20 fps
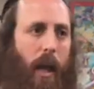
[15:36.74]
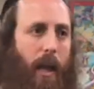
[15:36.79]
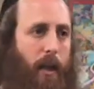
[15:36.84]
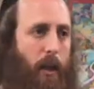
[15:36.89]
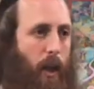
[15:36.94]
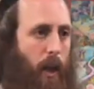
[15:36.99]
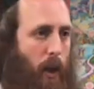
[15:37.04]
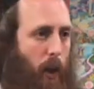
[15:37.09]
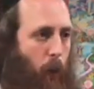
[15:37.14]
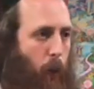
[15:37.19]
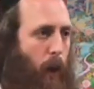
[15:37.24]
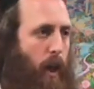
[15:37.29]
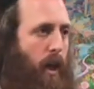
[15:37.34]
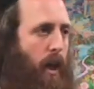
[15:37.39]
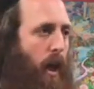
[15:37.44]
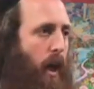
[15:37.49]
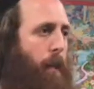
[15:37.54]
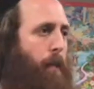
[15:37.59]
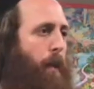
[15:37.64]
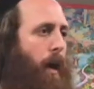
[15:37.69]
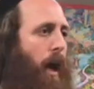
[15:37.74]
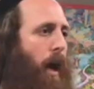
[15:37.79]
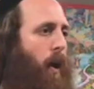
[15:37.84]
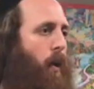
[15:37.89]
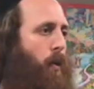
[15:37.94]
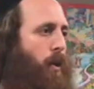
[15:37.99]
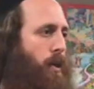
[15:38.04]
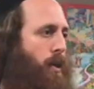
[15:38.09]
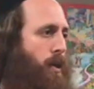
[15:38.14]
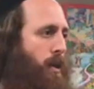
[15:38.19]
and gonna wake up
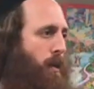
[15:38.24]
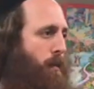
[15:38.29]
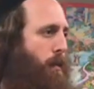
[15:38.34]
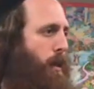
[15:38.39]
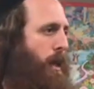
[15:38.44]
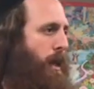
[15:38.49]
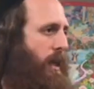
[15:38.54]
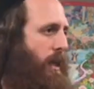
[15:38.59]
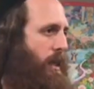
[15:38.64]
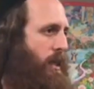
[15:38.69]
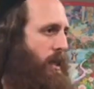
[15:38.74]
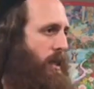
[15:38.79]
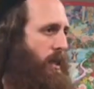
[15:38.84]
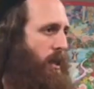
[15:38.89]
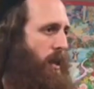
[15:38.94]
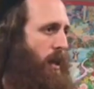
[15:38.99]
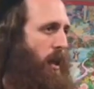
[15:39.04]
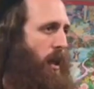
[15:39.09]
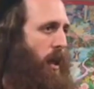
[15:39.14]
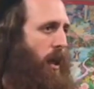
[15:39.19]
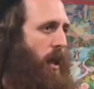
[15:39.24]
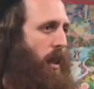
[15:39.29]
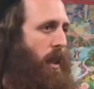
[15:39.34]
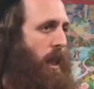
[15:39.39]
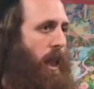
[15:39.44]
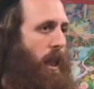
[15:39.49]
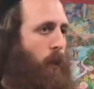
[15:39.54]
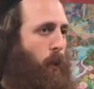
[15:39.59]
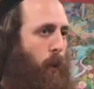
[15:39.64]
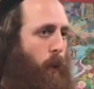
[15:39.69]
our siblings,
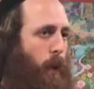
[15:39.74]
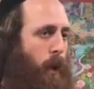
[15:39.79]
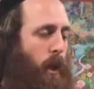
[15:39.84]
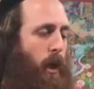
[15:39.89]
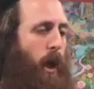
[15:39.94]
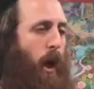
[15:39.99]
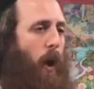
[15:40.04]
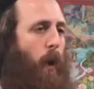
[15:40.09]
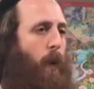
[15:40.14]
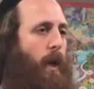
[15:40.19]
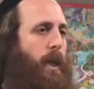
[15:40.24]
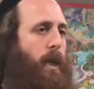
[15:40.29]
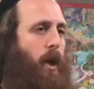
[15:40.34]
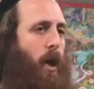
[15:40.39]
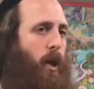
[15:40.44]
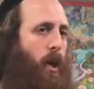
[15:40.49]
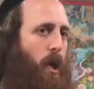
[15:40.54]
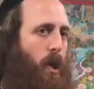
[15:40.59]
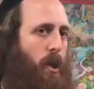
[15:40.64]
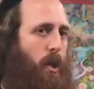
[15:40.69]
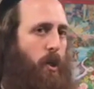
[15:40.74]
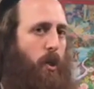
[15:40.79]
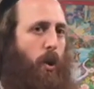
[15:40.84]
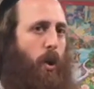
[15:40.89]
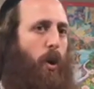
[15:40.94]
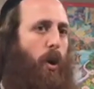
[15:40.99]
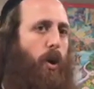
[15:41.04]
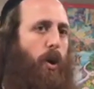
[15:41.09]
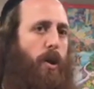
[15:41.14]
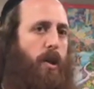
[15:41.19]
that we will go and knock on
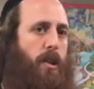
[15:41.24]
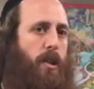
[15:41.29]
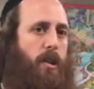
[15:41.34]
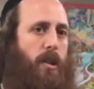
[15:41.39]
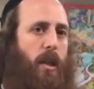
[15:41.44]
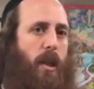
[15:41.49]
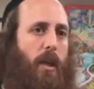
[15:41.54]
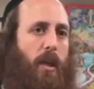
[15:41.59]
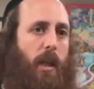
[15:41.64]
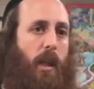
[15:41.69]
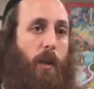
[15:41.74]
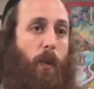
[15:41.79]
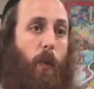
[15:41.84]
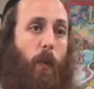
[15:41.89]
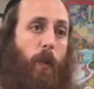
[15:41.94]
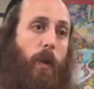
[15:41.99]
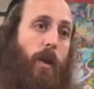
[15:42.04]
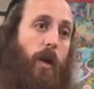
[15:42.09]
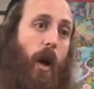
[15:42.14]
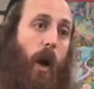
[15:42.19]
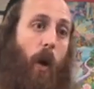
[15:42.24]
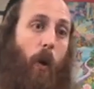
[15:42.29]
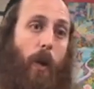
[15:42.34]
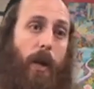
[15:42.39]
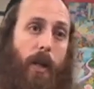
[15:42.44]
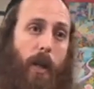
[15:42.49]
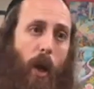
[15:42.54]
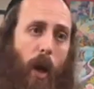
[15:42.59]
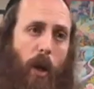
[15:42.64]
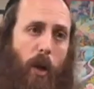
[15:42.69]
doors, that we will go
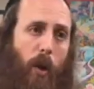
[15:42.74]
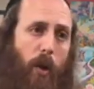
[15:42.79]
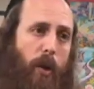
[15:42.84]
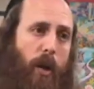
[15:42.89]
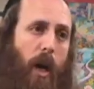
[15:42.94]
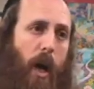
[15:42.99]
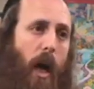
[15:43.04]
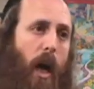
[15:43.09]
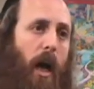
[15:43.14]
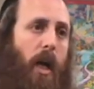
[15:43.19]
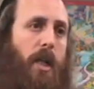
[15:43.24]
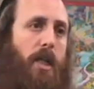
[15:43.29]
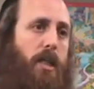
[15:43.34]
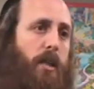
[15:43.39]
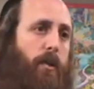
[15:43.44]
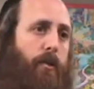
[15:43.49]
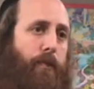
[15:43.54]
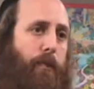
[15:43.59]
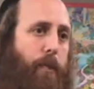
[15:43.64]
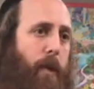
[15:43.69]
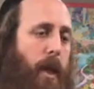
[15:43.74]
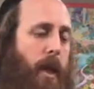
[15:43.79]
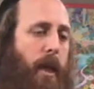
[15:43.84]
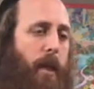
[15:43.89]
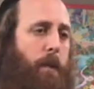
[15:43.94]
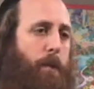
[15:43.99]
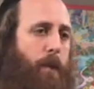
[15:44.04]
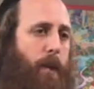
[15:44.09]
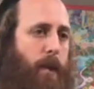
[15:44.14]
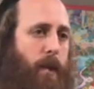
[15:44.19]
and knock on hearts of
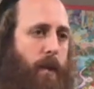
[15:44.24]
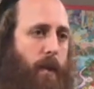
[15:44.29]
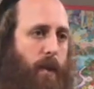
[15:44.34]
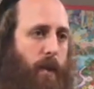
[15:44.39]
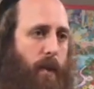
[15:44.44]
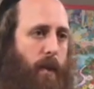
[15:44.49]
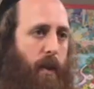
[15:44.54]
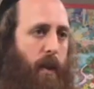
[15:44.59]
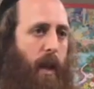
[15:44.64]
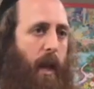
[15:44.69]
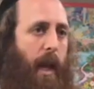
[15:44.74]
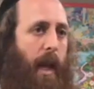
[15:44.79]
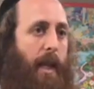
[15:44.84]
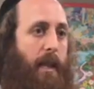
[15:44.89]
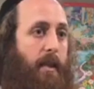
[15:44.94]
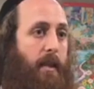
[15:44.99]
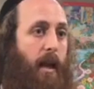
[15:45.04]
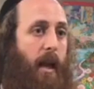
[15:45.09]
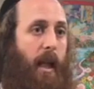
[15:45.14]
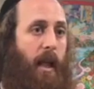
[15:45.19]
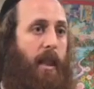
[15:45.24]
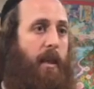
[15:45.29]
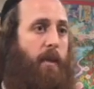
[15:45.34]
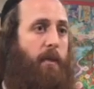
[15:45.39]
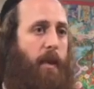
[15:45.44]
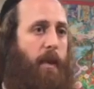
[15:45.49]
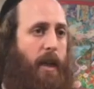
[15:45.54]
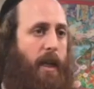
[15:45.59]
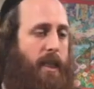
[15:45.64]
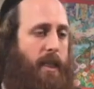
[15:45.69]
people and tell
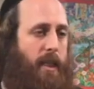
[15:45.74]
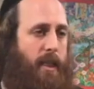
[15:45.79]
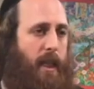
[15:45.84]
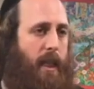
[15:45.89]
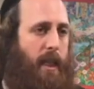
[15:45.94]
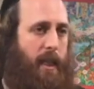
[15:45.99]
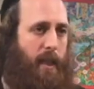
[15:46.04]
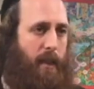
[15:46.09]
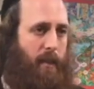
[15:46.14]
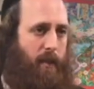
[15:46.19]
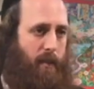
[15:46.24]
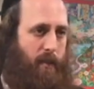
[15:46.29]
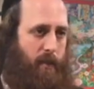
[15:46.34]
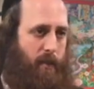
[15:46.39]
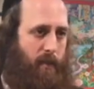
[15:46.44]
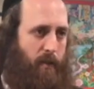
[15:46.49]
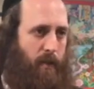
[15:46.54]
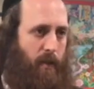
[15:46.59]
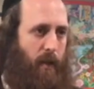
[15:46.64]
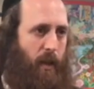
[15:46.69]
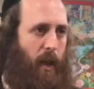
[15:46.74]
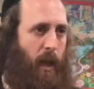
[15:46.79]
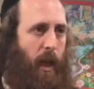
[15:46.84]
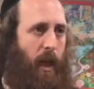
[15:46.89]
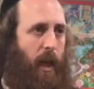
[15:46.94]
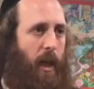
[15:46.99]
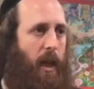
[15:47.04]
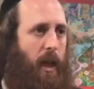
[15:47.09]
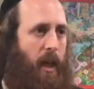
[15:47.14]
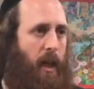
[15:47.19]
them, listen,
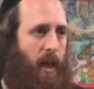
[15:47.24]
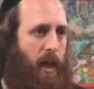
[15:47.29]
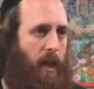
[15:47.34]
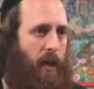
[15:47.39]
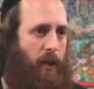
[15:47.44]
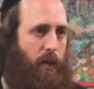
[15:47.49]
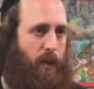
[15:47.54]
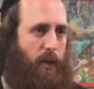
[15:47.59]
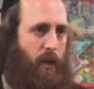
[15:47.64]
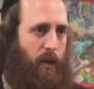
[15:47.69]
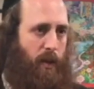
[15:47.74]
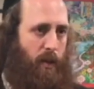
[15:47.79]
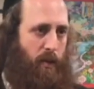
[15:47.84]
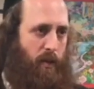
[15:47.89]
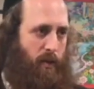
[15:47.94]
here,